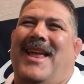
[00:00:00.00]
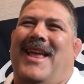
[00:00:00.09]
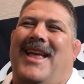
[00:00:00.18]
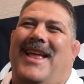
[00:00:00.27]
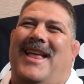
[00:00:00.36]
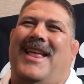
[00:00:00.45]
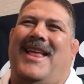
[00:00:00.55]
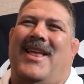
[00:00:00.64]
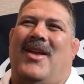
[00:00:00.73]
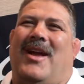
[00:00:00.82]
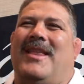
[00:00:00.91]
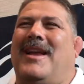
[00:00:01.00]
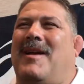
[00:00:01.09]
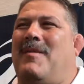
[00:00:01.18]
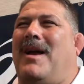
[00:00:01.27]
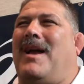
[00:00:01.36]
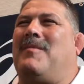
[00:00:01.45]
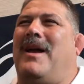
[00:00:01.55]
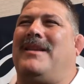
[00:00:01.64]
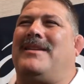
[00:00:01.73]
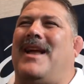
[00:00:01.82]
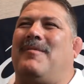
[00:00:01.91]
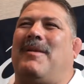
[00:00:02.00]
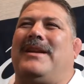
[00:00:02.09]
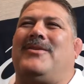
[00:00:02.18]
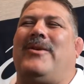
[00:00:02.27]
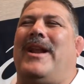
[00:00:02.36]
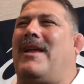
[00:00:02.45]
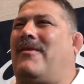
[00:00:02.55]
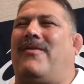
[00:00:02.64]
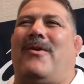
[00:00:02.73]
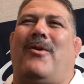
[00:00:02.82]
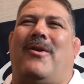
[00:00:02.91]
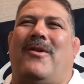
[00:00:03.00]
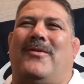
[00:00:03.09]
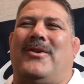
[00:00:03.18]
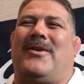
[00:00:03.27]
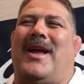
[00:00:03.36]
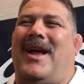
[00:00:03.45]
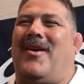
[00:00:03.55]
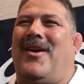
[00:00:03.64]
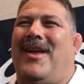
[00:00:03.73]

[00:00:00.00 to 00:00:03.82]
Now you can get me, man. I'm waiting on a bear I might, hug. I might tweet out a photo of you now.